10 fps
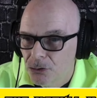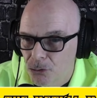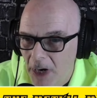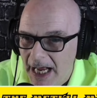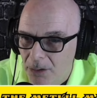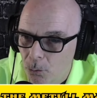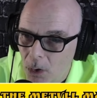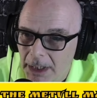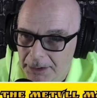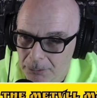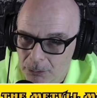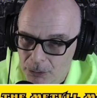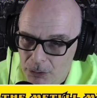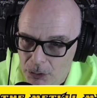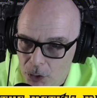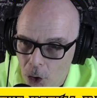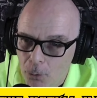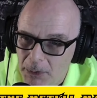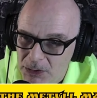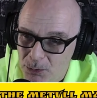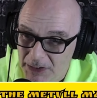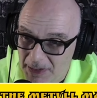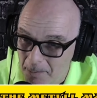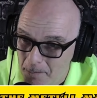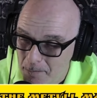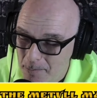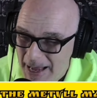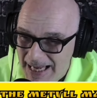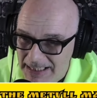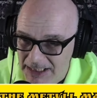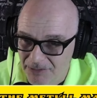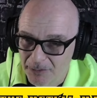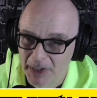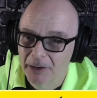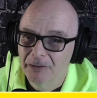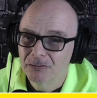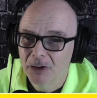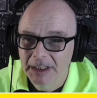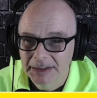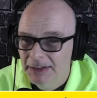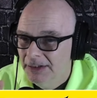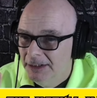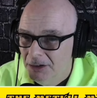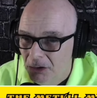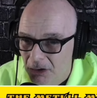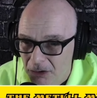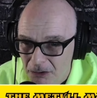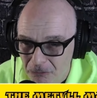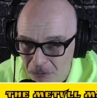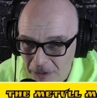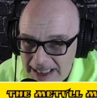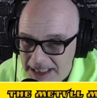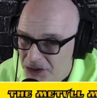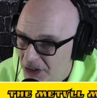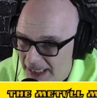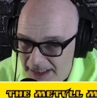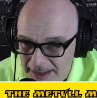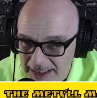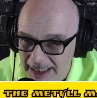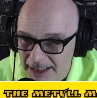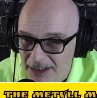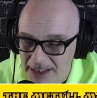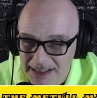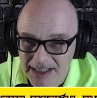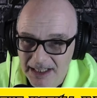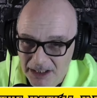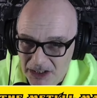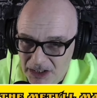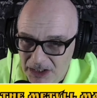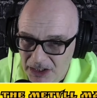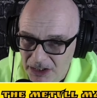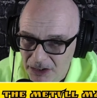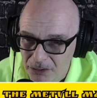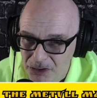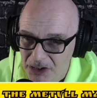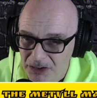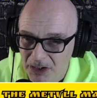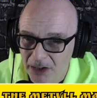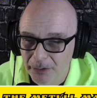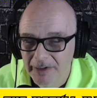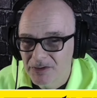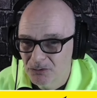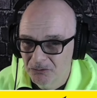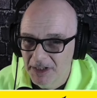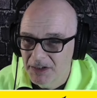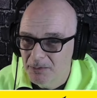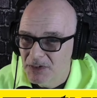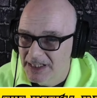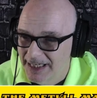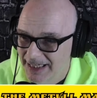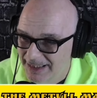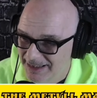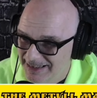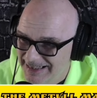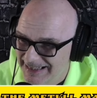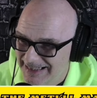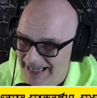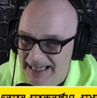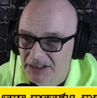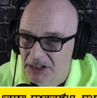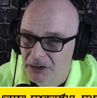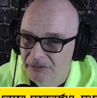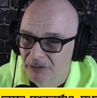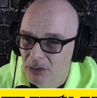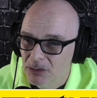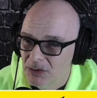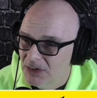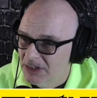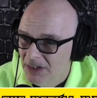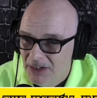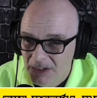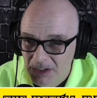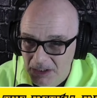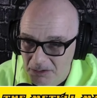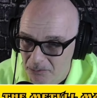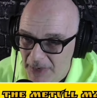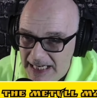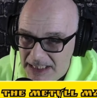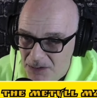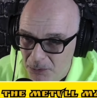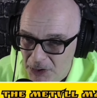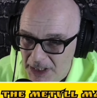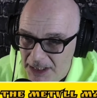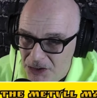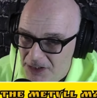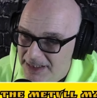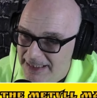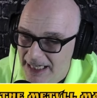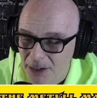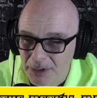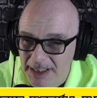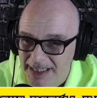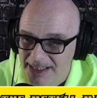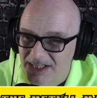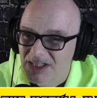Track one opens with a massive amount of grunt, range, and kick. It's got huge guitar riffs, rhythms, and insanely good vocals. Bass and percussion sound is